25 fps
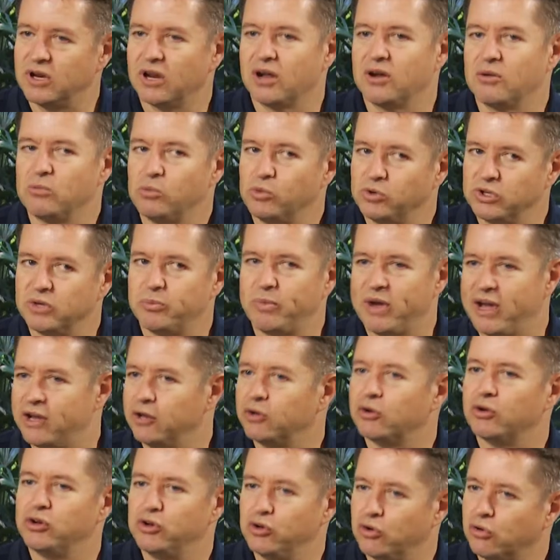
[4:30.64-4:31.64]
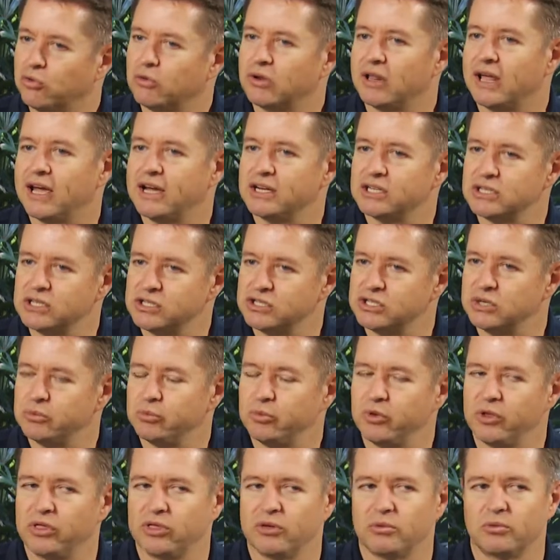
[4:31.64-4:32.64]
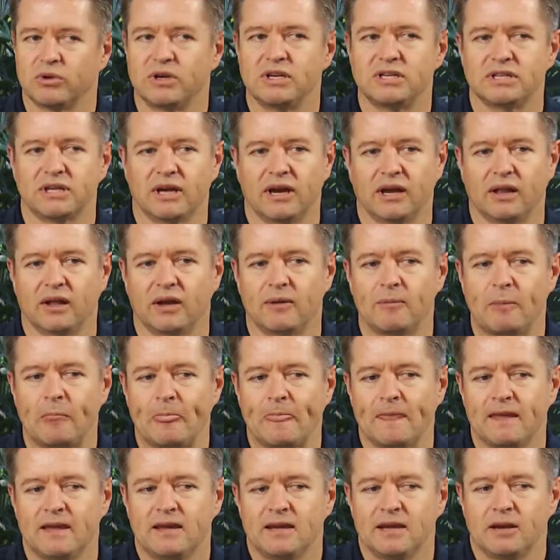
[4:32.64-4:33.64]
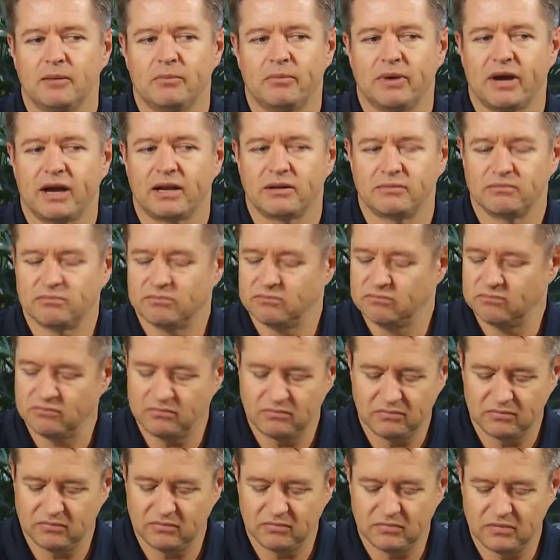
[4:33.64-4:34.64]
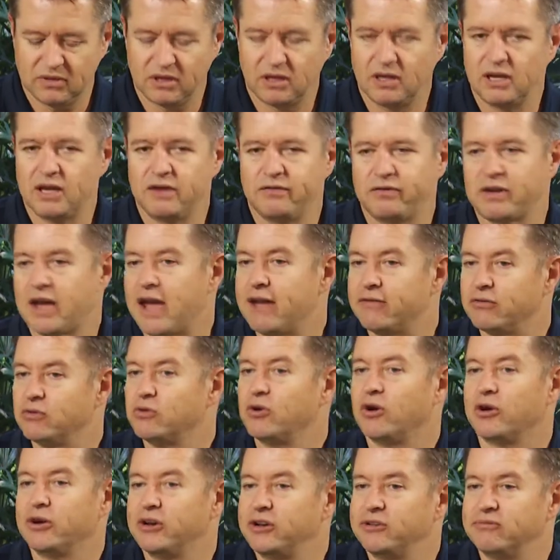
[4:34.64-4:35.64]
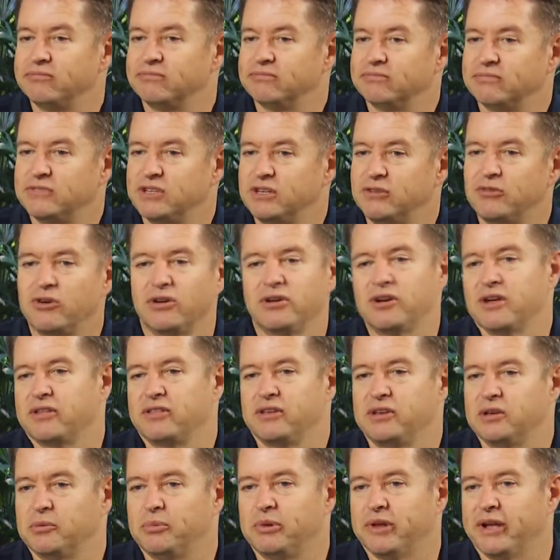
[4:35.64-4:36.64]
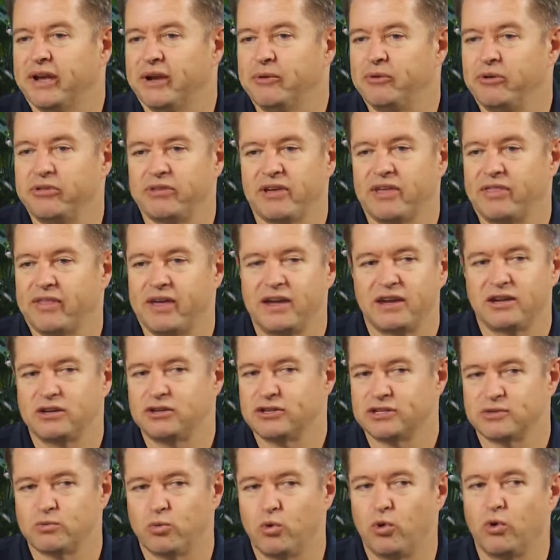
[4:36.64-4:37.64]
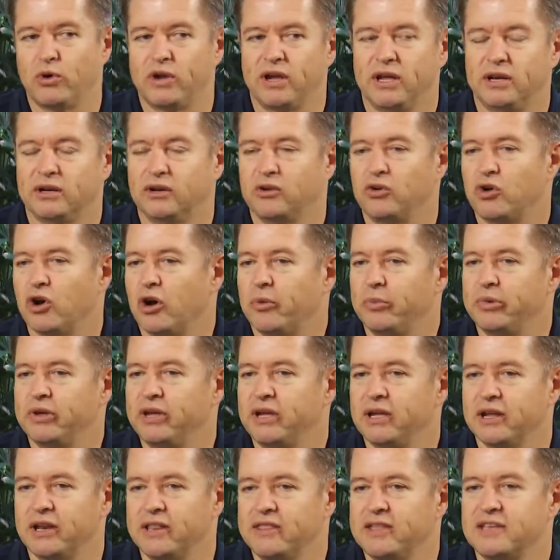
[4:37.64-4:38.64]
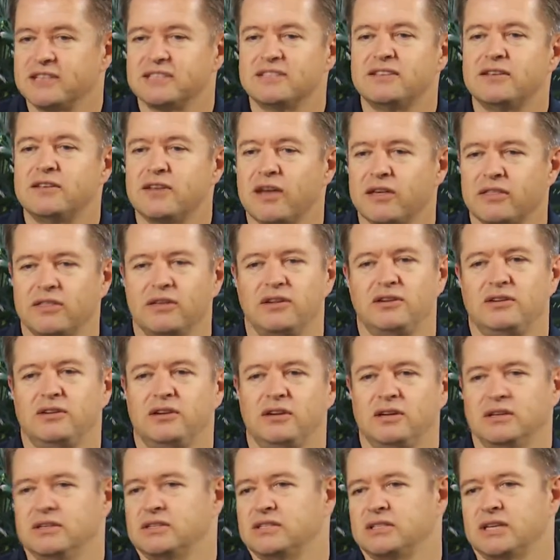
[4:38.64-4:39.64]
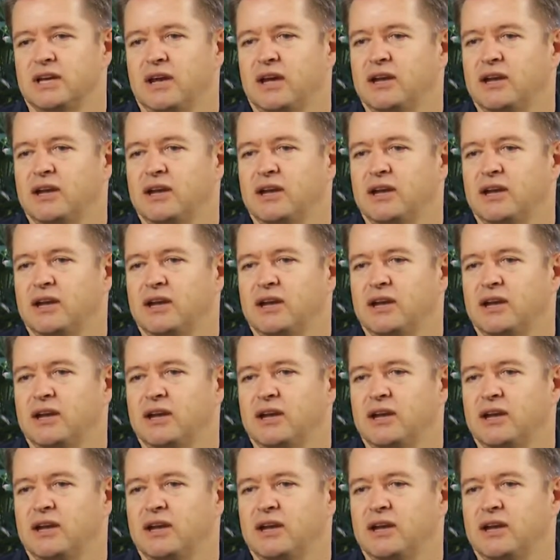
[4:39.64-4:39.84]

will depend on your relationship with the retailer. But if you haven't got it, you've got nothing to play with, and they can just walk in and copy it, and there's nothing you can say.